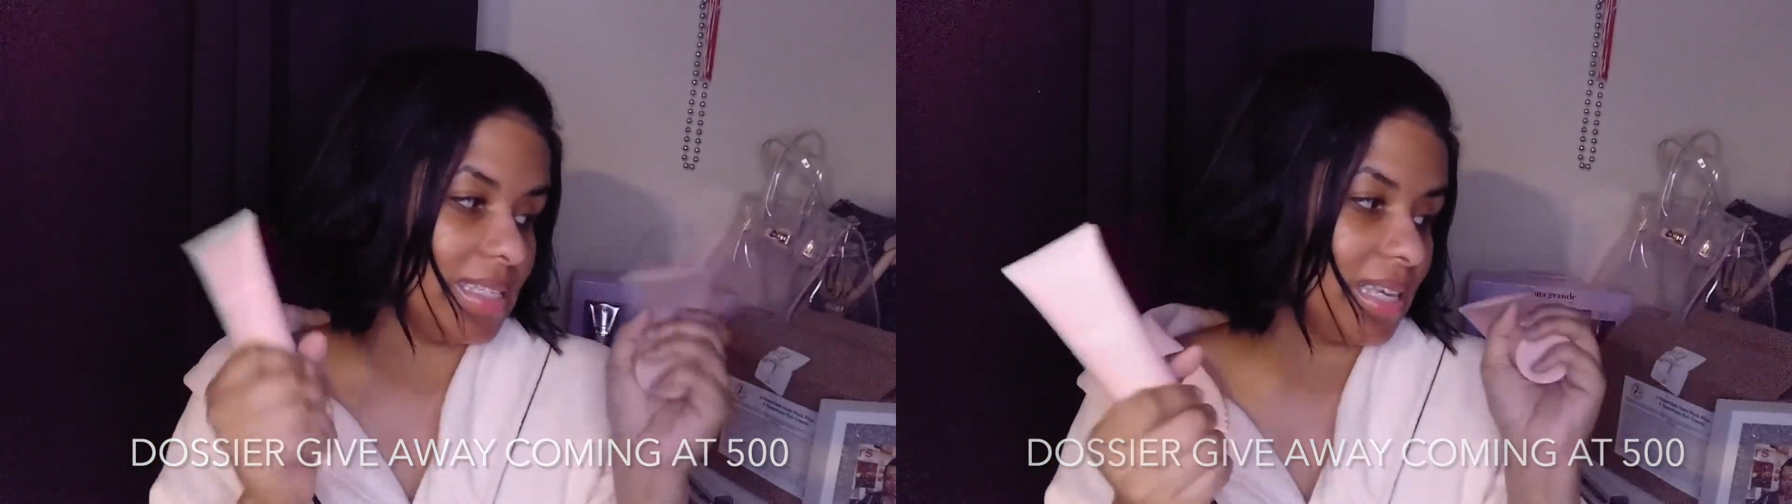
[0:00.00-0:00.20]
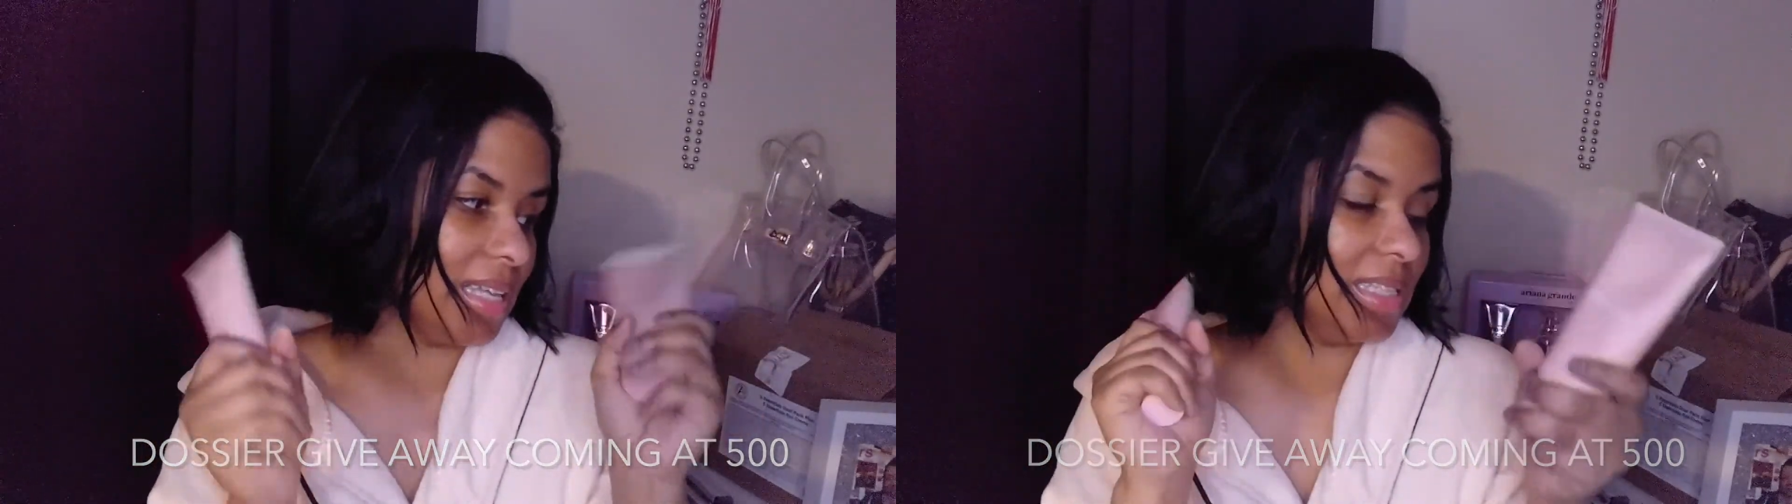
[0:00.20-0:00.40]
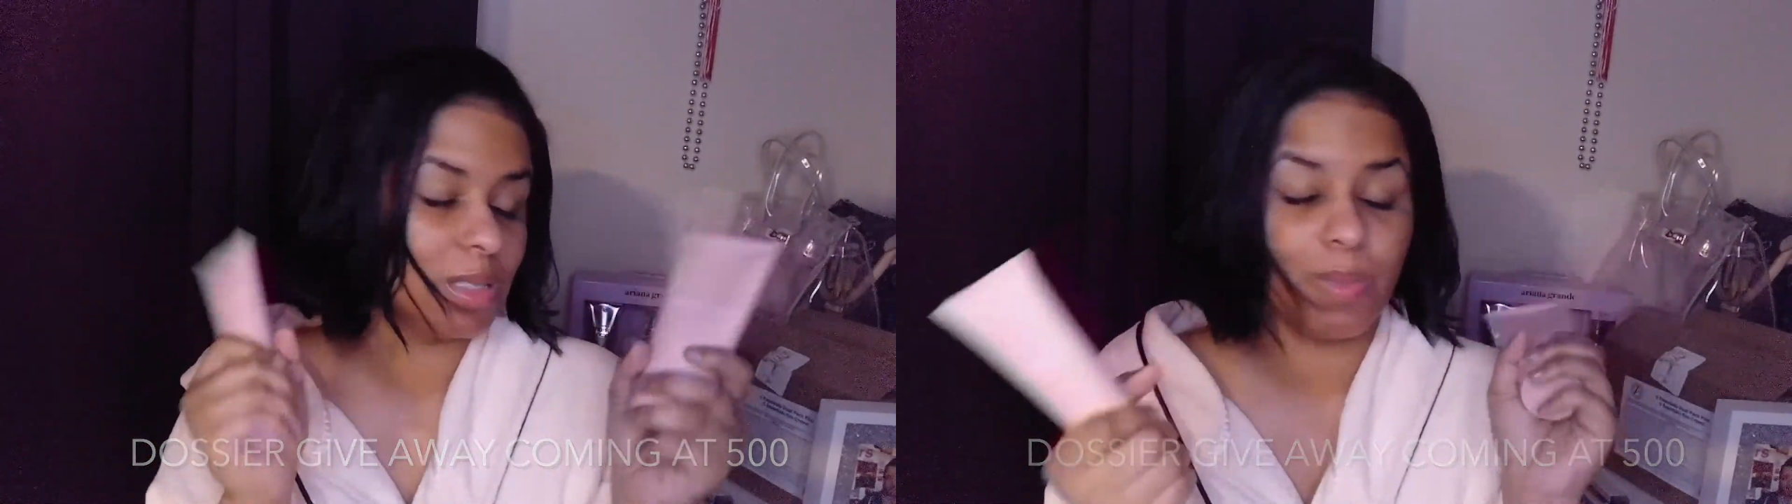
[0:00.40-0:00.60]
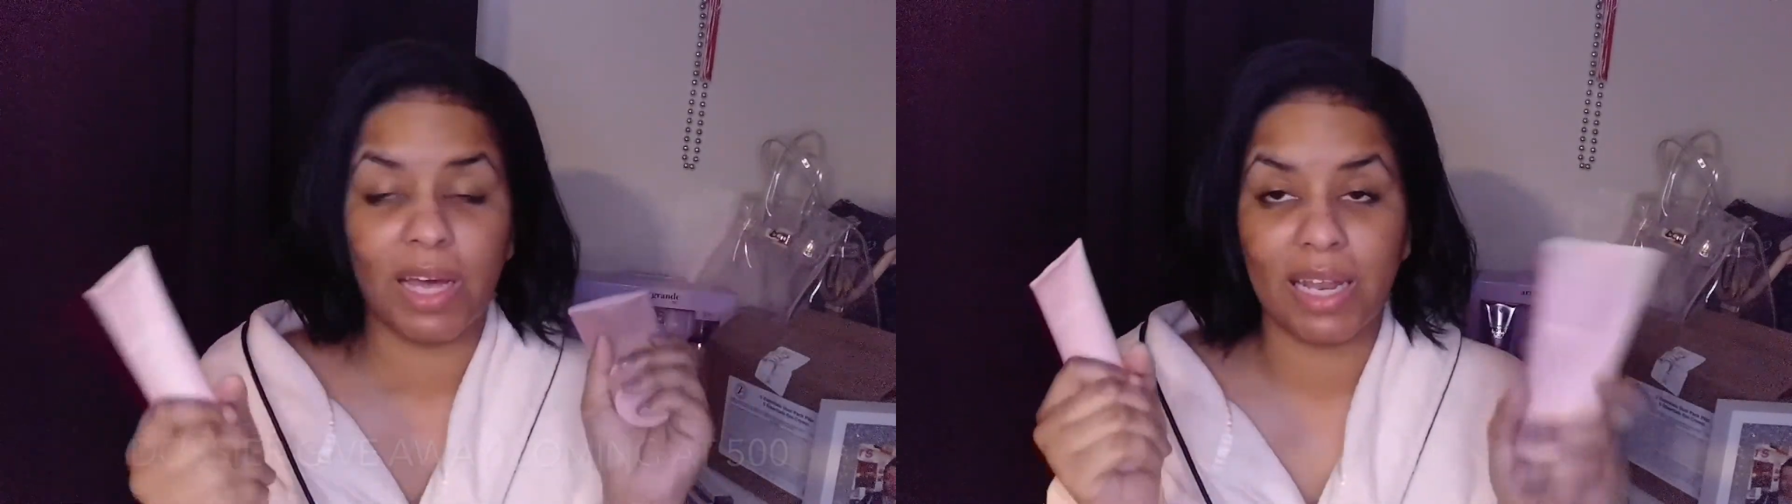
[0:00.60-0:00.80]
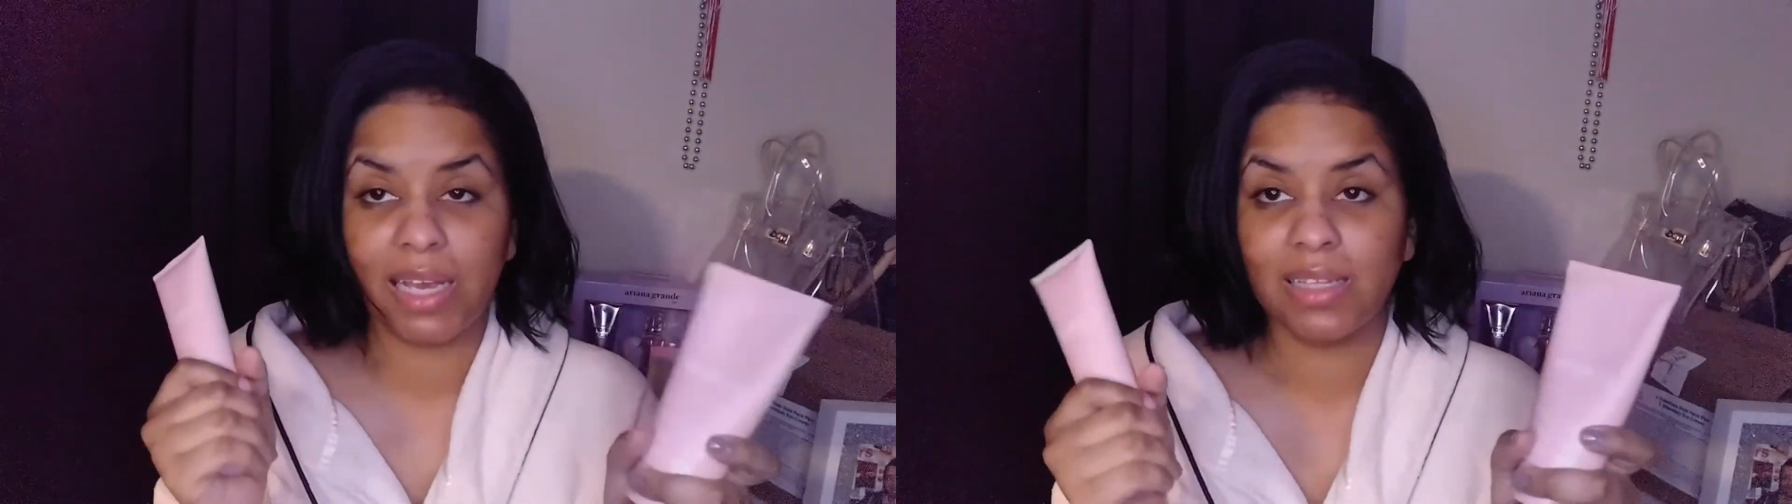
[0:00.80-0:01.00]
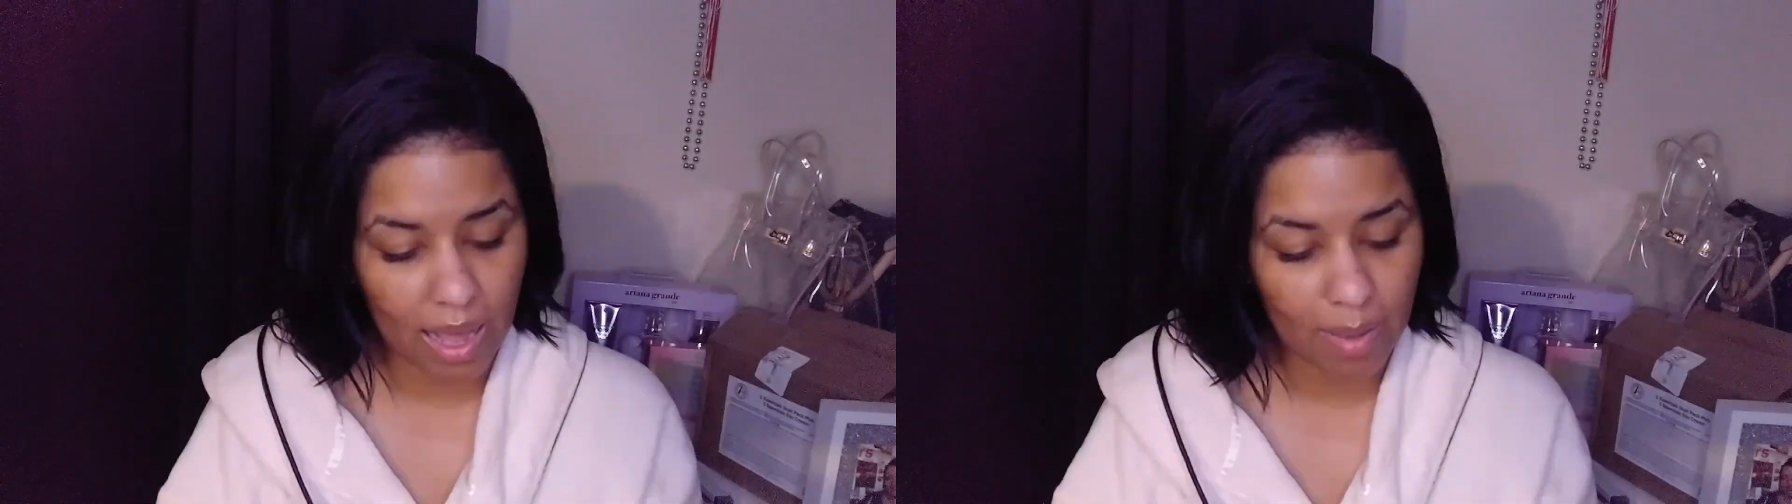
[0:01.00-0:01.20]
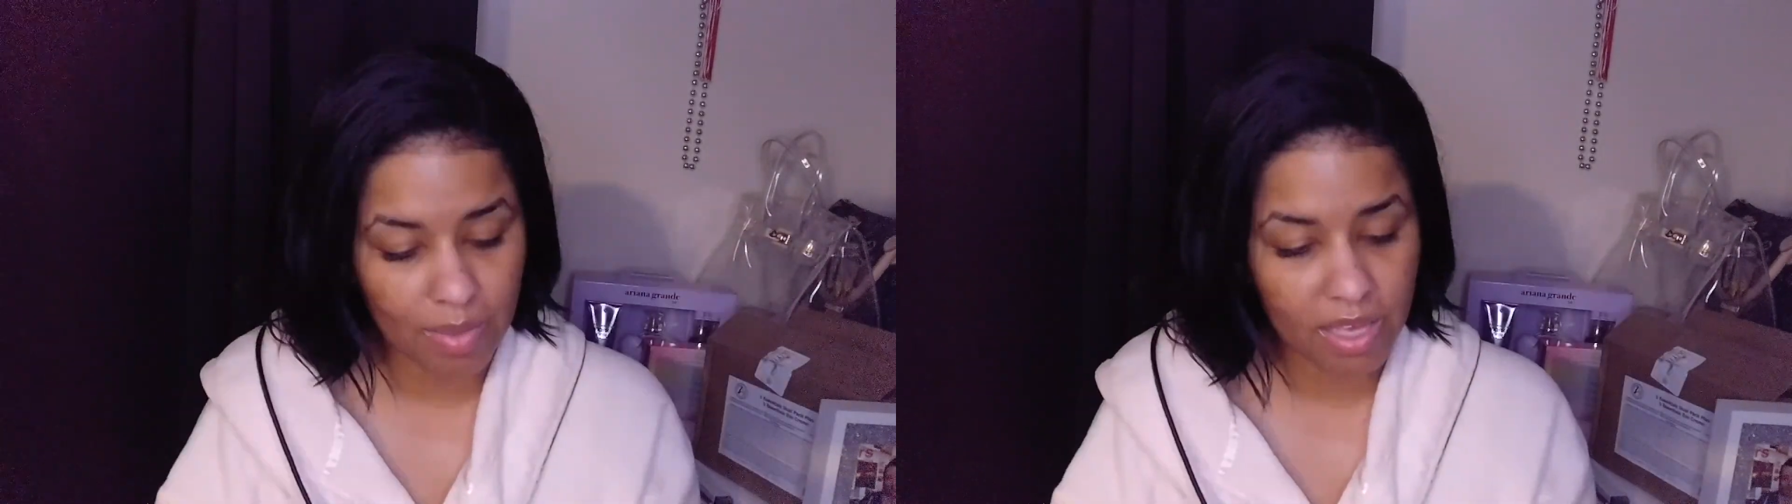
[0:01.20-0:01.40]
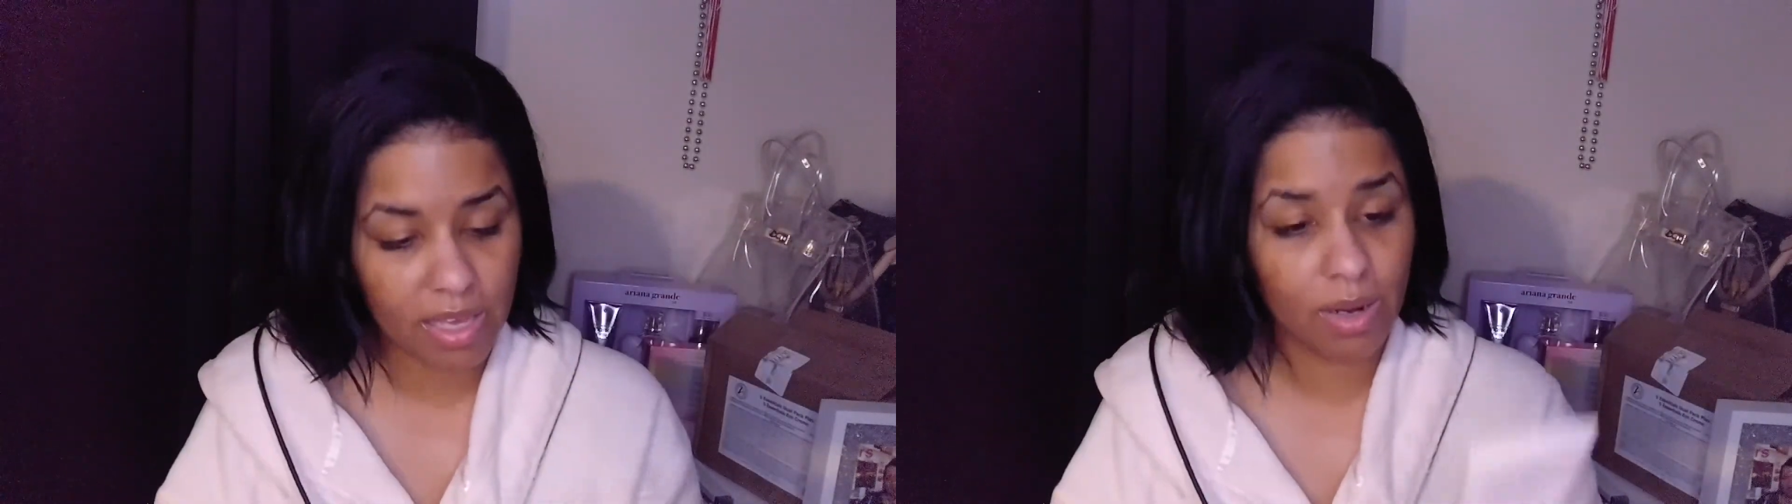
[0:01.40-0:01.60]
Skin Spa Night. I'm
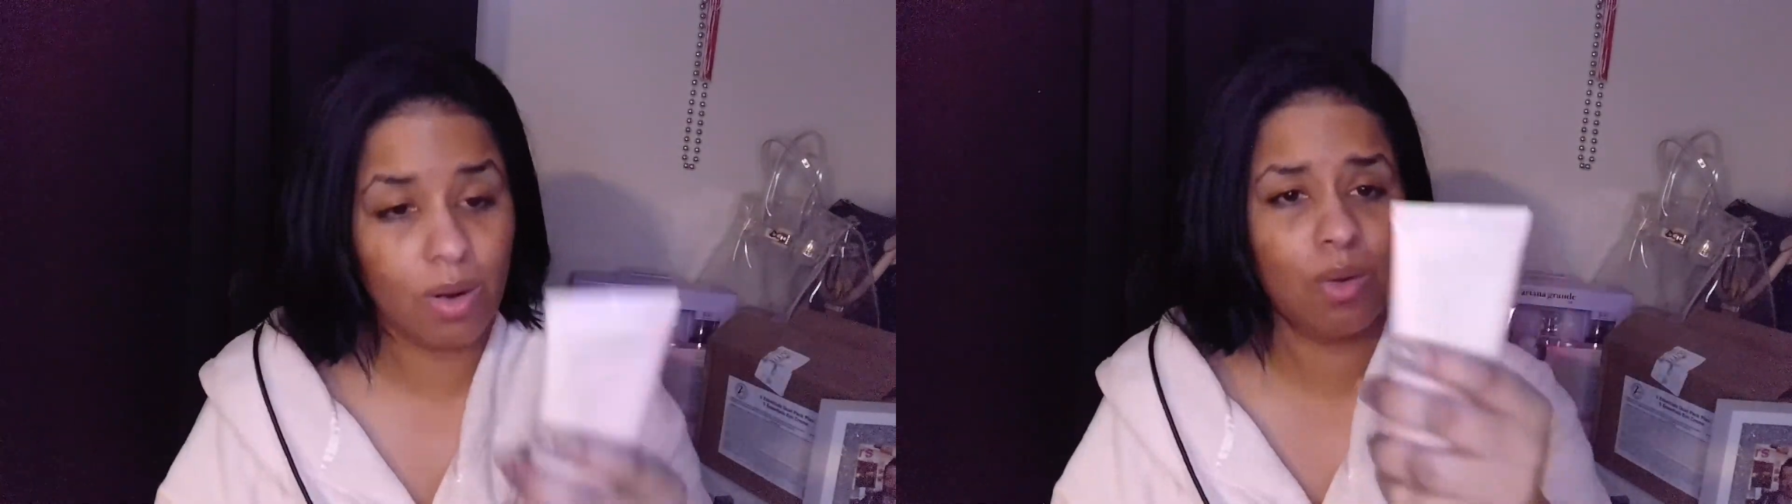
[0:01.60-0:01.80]
here